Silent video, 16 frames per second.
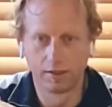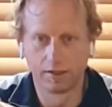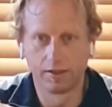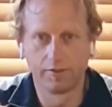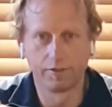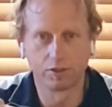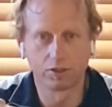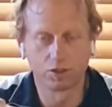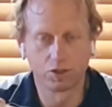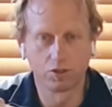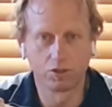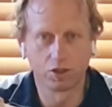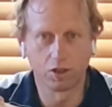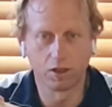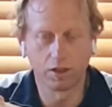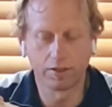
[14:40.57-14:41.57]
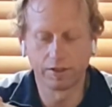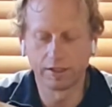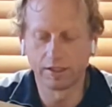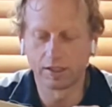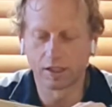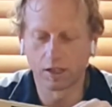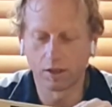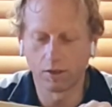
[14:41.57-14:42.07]
If it's too tight, then
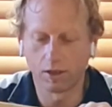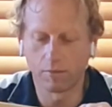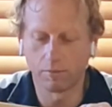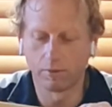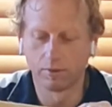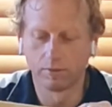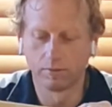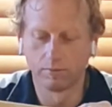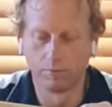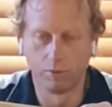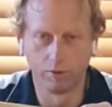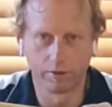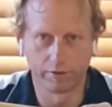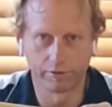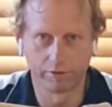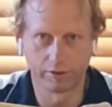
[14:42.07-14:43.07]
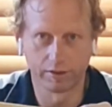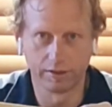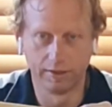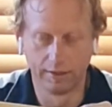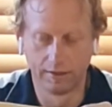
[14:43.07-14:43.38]
you go up 0.3.